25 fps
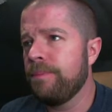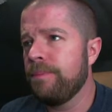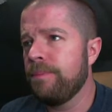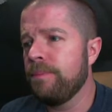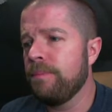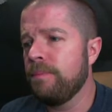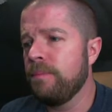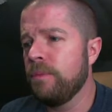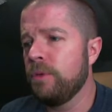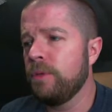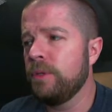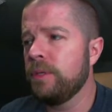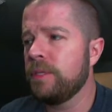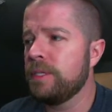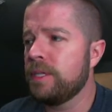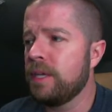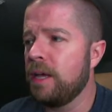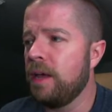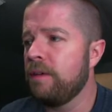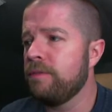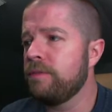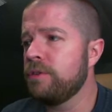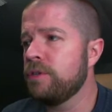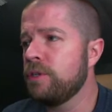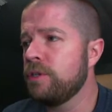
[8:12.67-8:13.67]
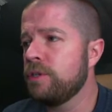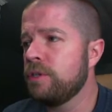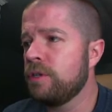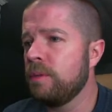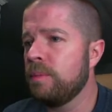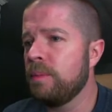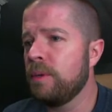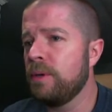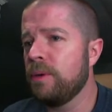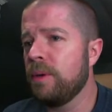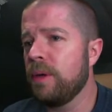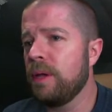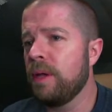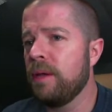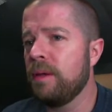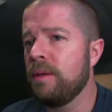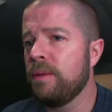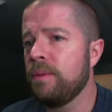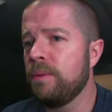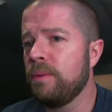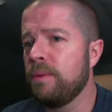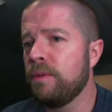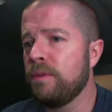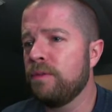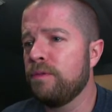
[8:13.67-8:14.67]
One of the Scavengers could be okay
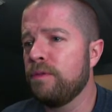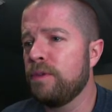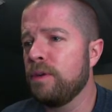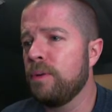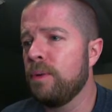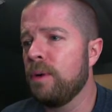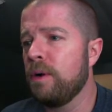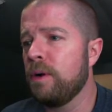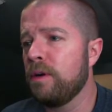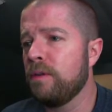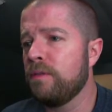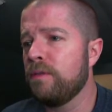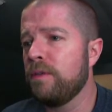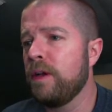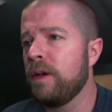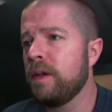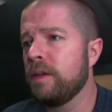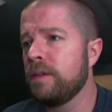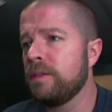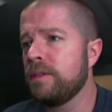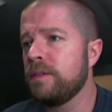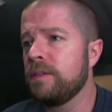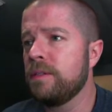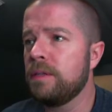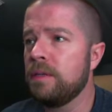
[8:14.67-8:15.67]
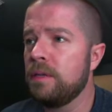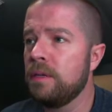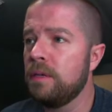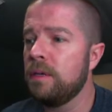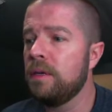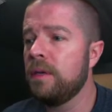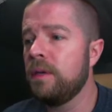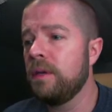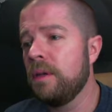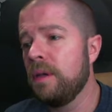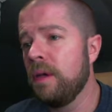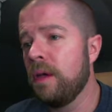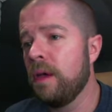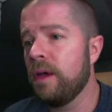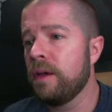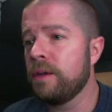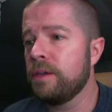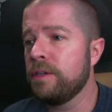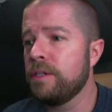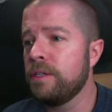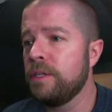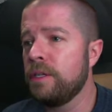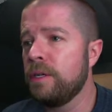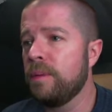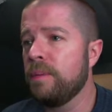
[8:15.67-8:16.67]
with a few artifacts.
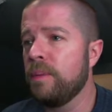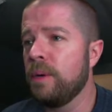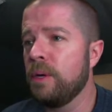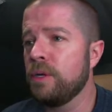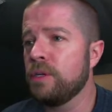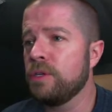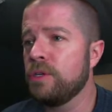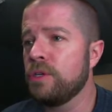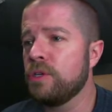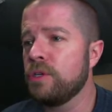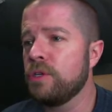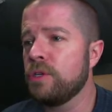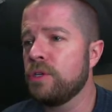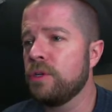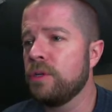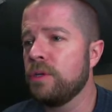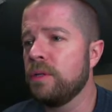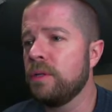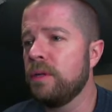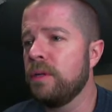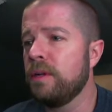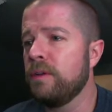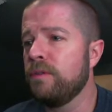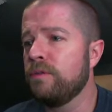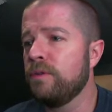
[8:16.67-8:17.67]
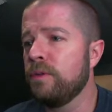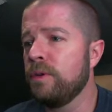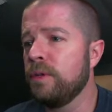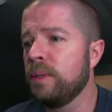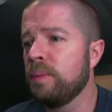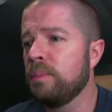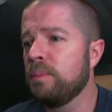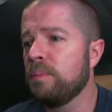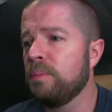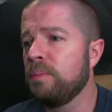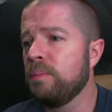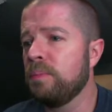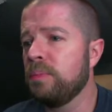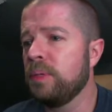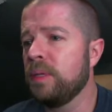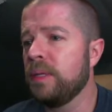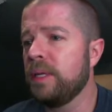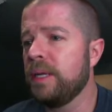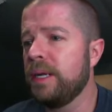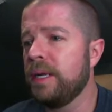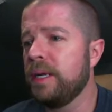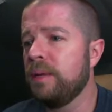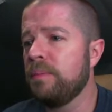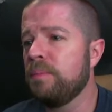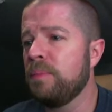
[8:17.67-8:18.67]
Actually, I'm not sure that I've really played
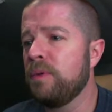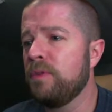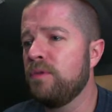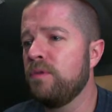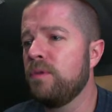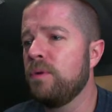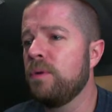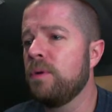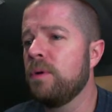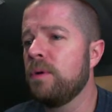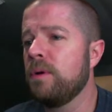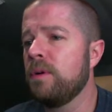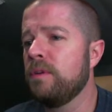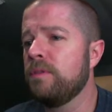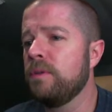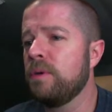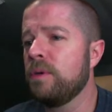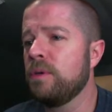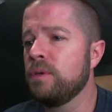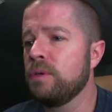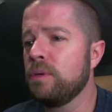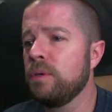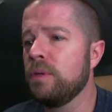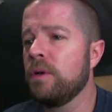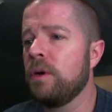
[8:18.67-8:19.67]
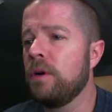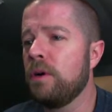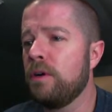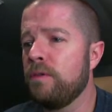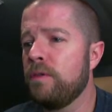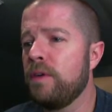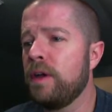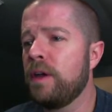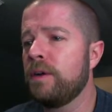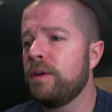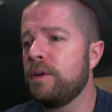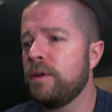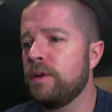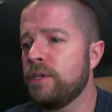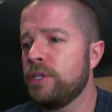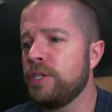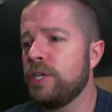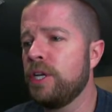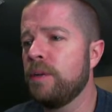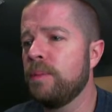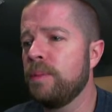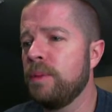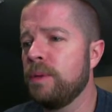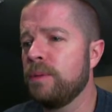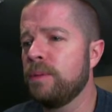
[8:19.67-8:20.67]
it before. If you control an artifact or
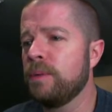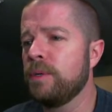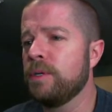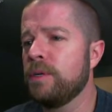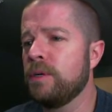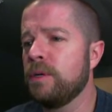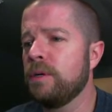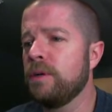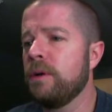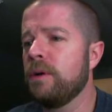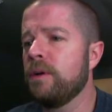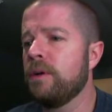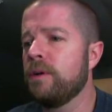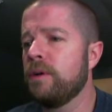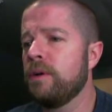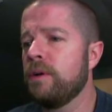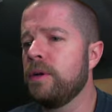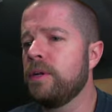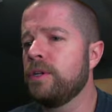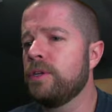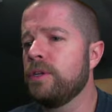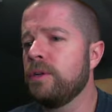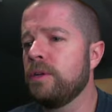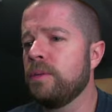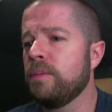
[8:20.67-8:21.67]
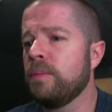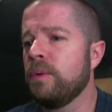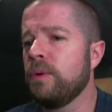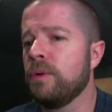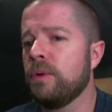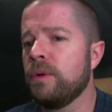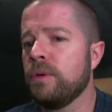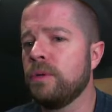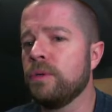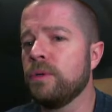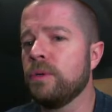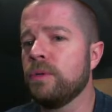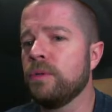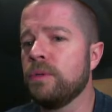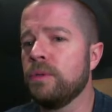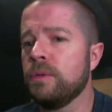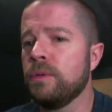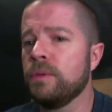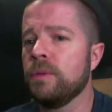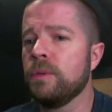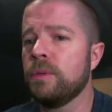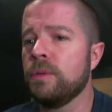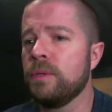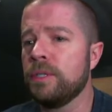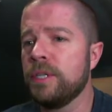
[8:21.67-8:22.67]
enchantment, return target creature an opponent controls to its
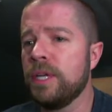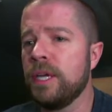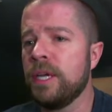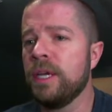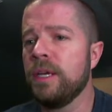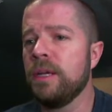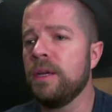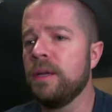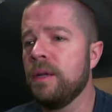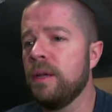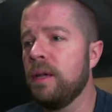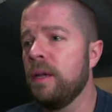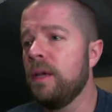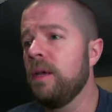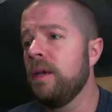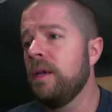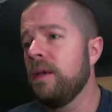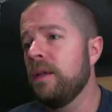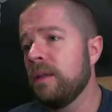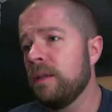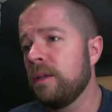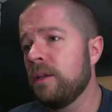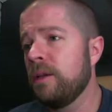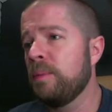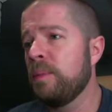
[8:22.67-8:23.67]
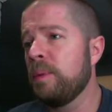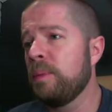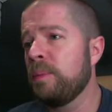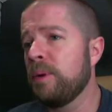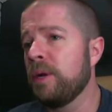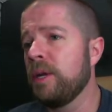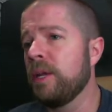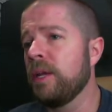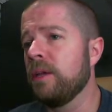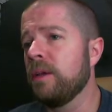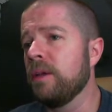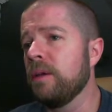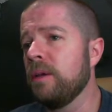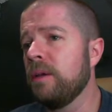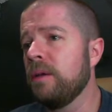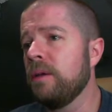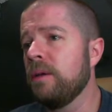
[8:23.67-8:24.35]
owner's hand. It could be pretty good.